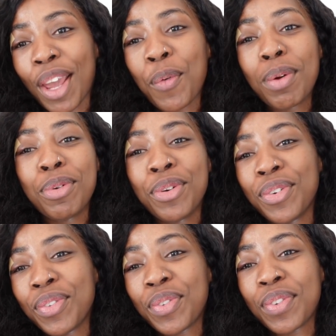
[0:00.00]
we
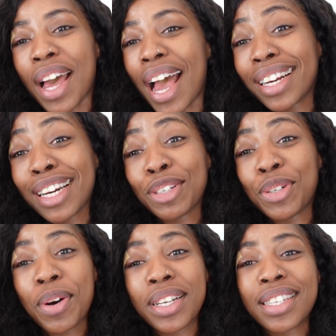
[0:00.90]
move. I'm not
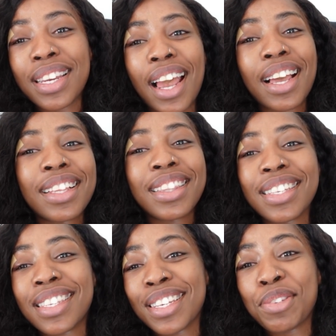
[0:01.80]
choice. Like,
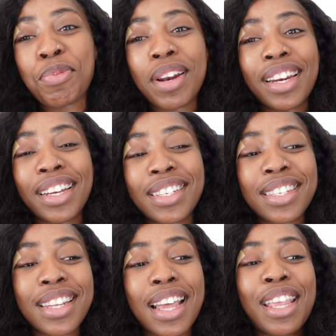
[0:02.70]
this is what it
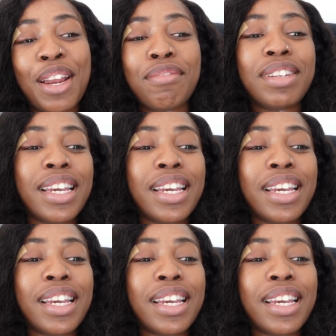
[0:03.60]
is at the end of the